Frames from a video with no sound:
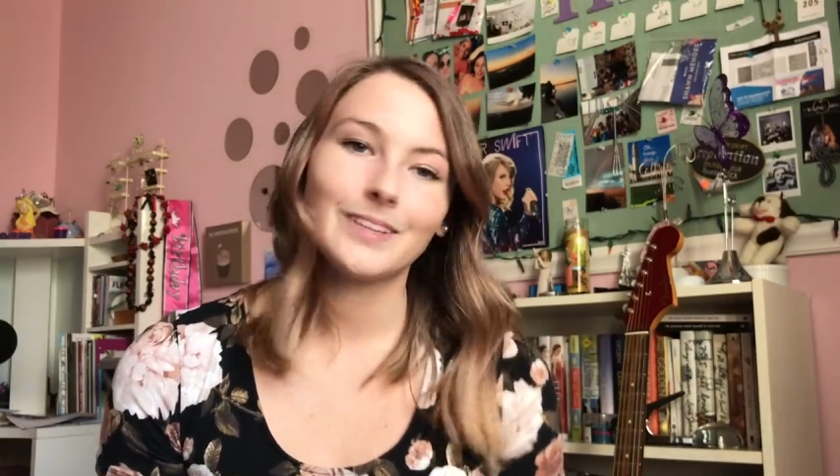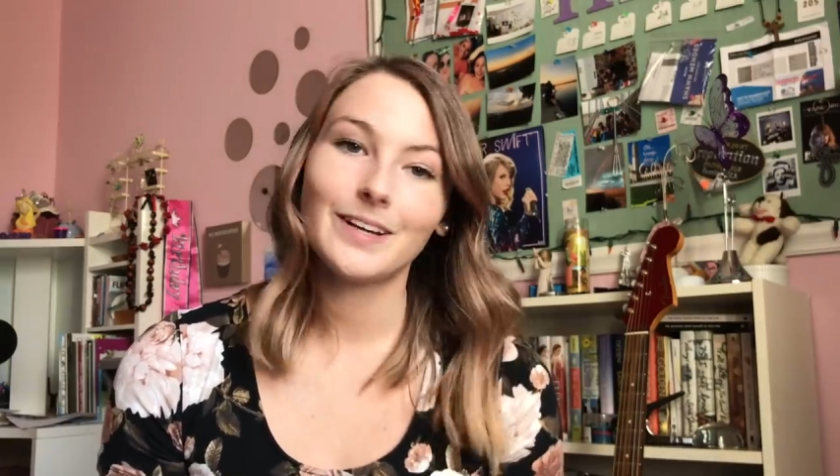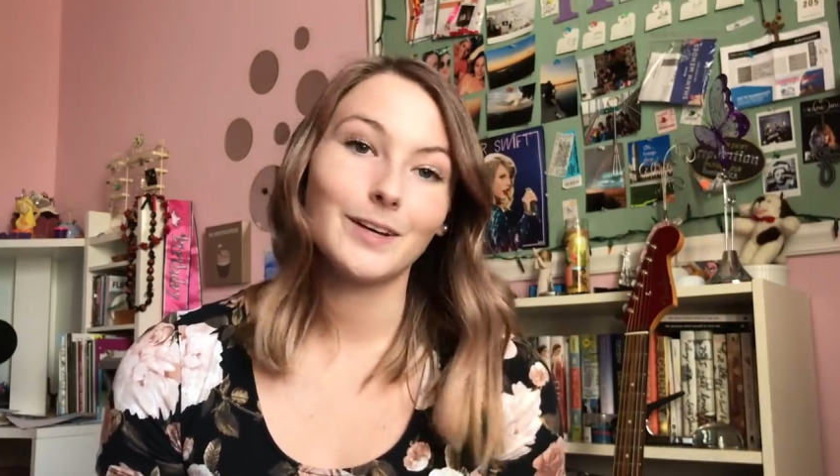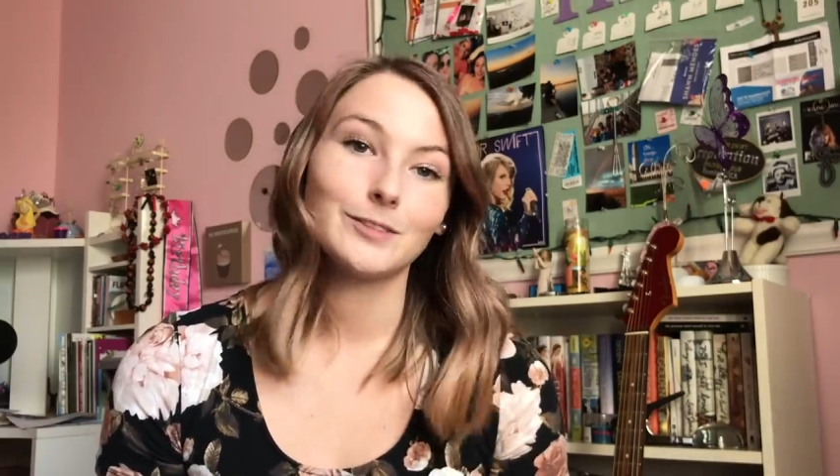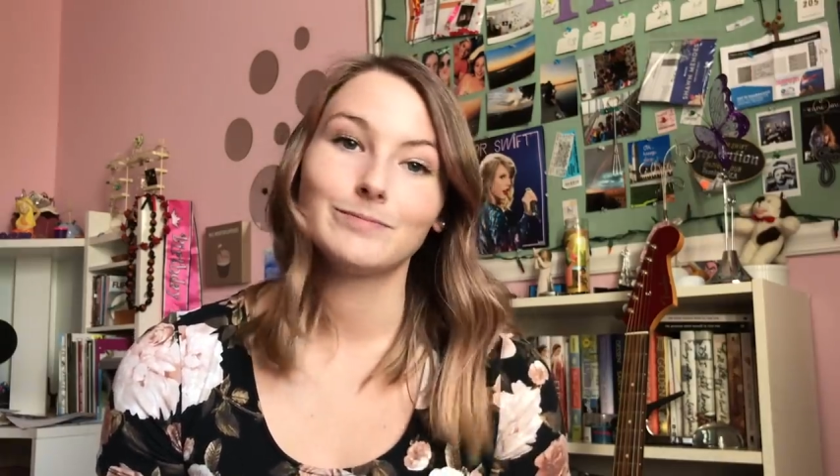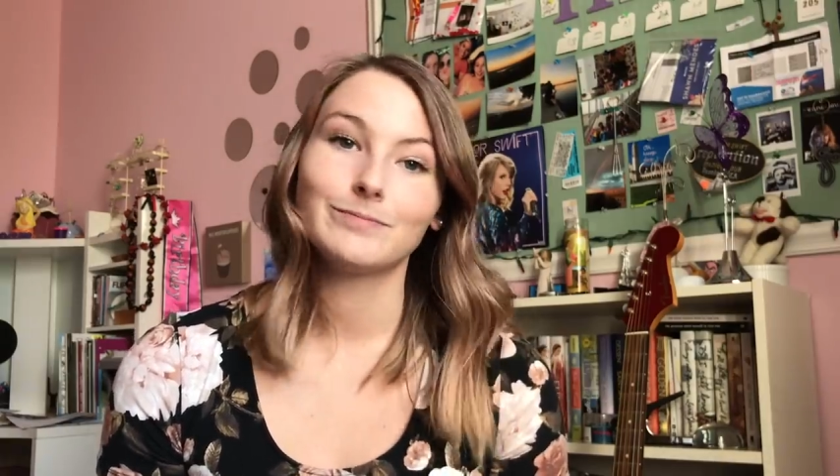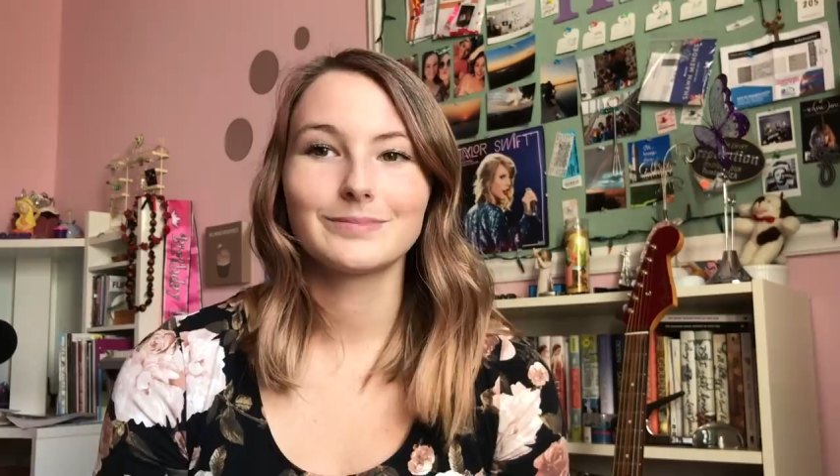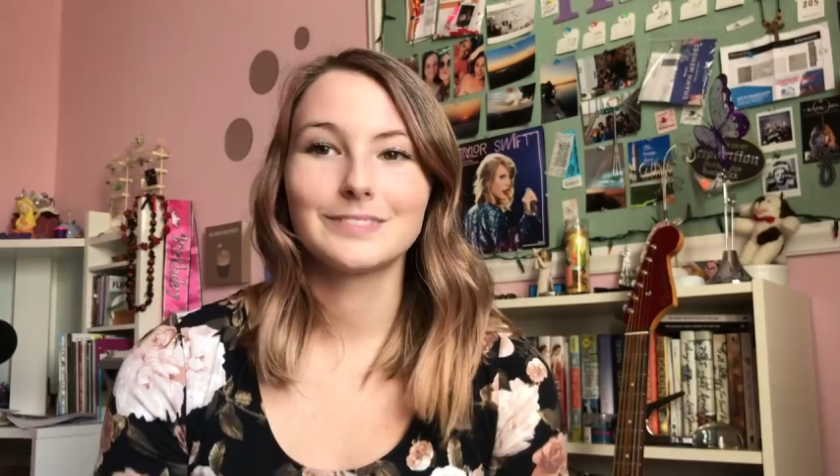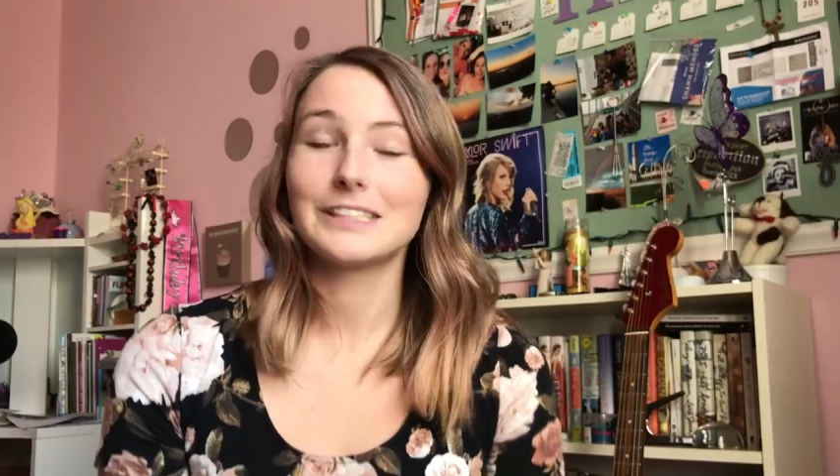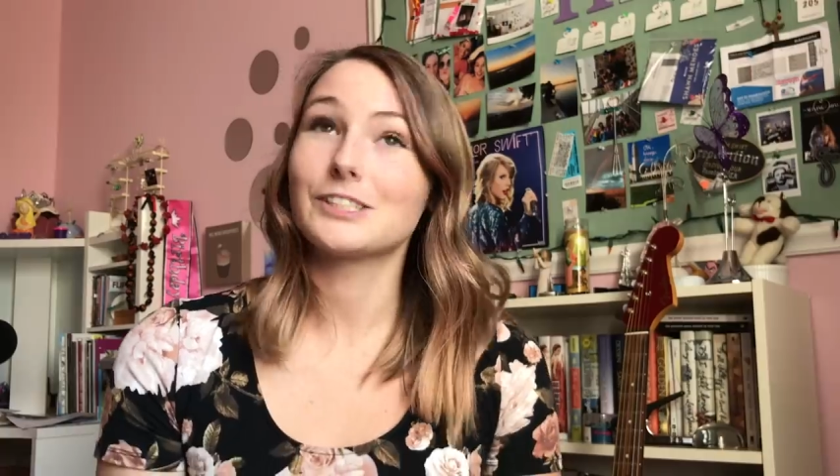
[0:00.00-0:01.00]
you
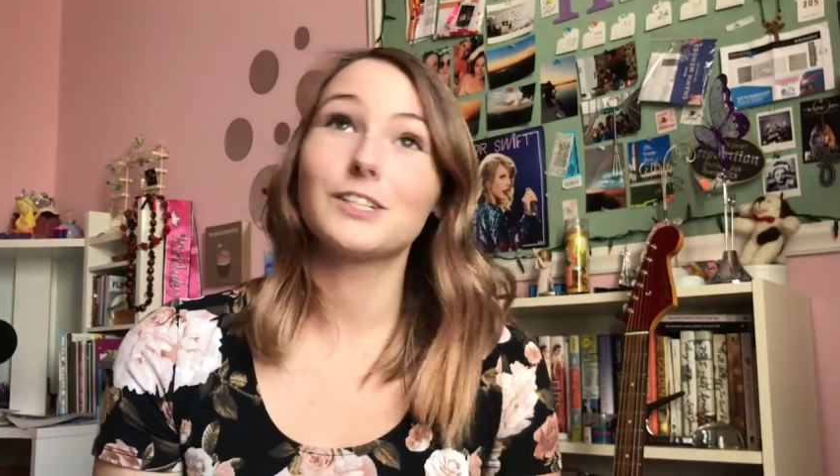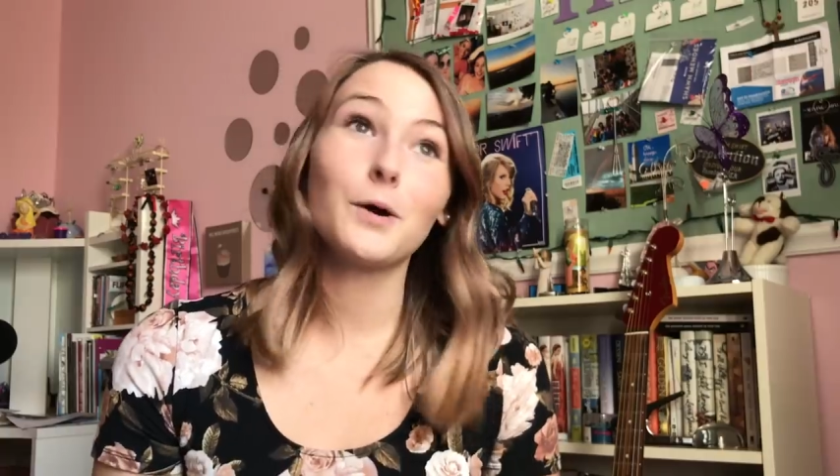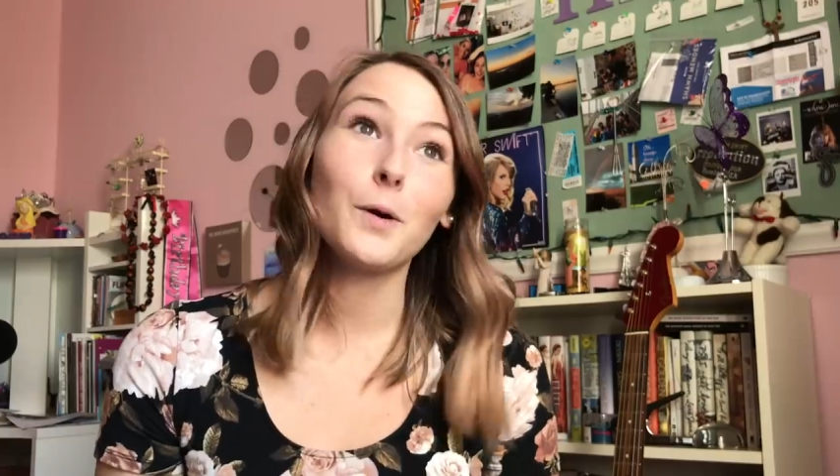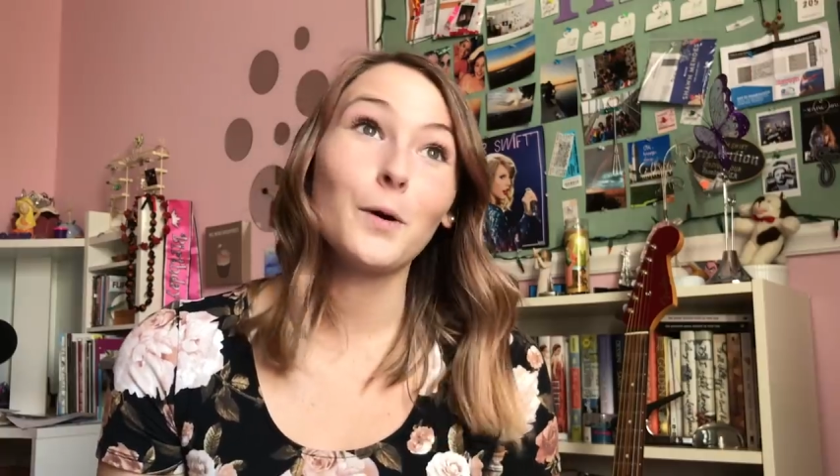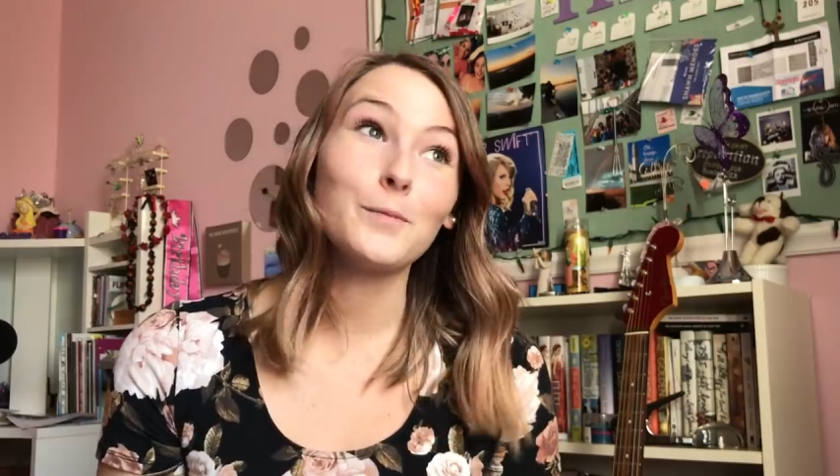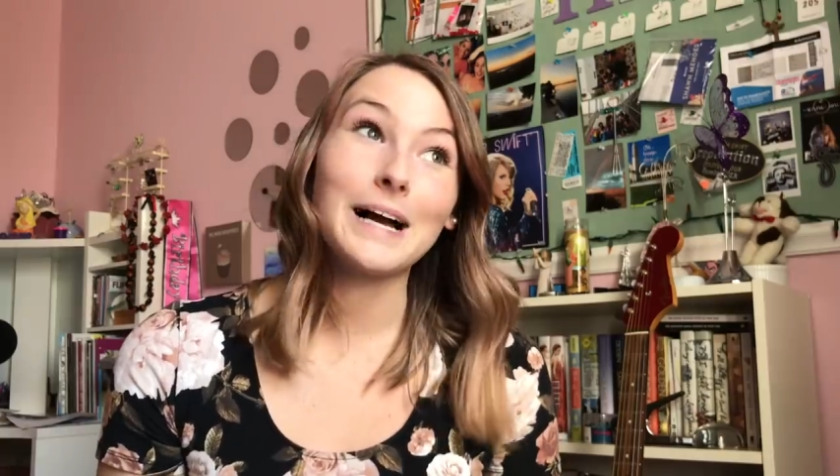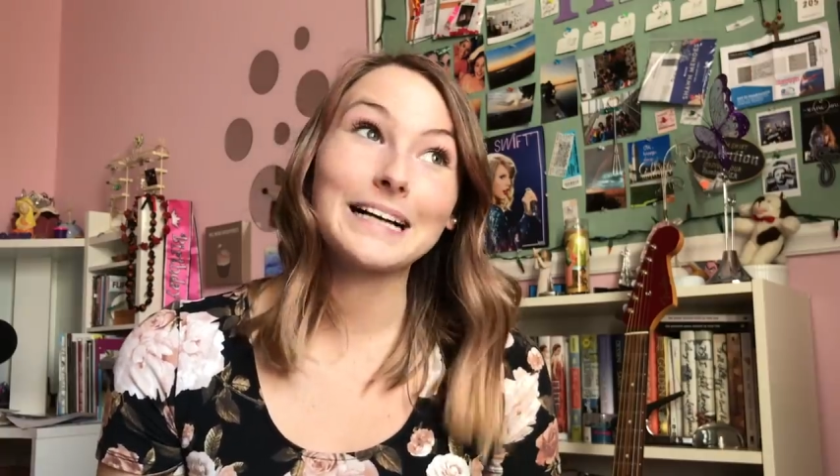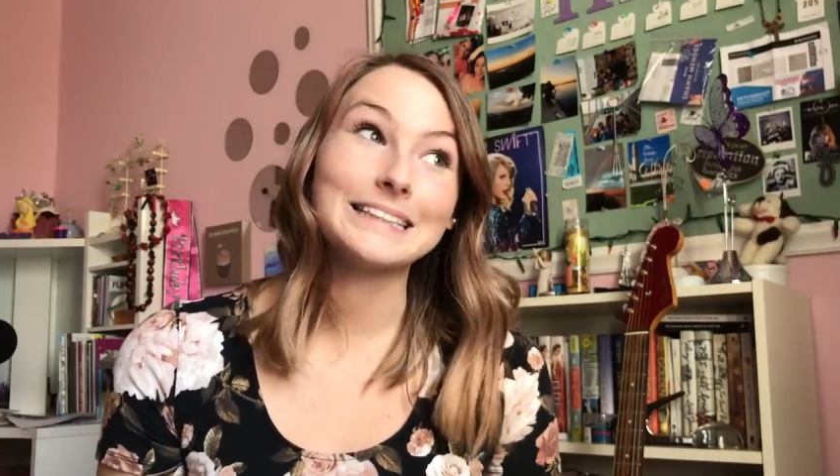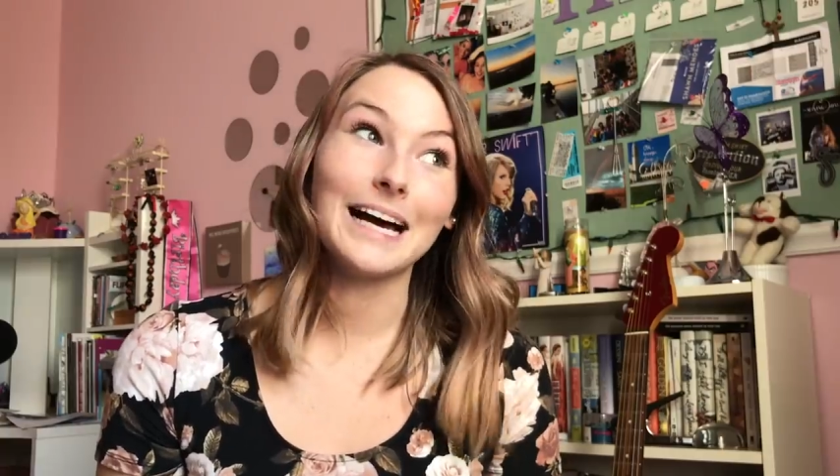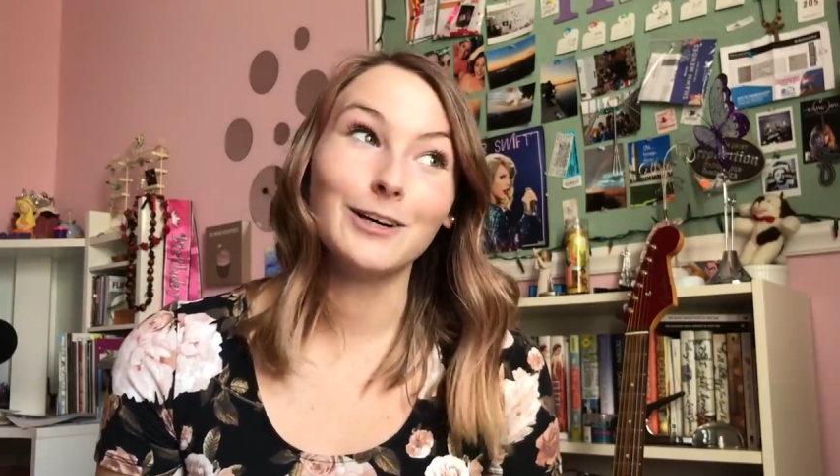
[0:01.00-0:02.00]
know, there's no going
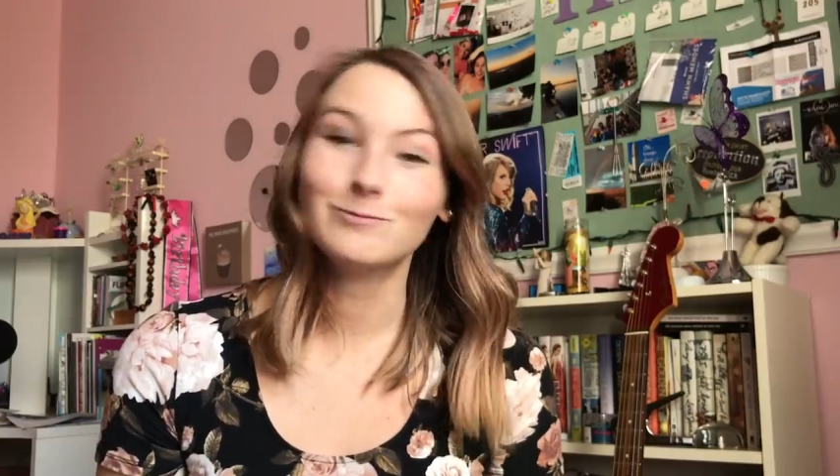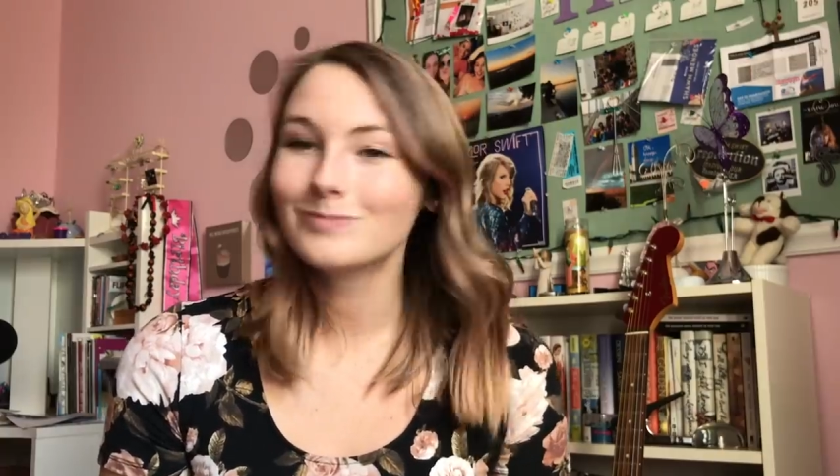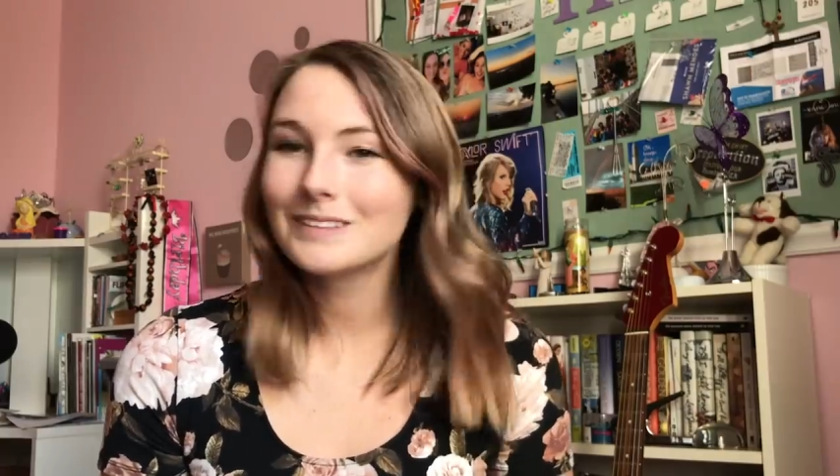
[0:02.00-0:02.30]
back now.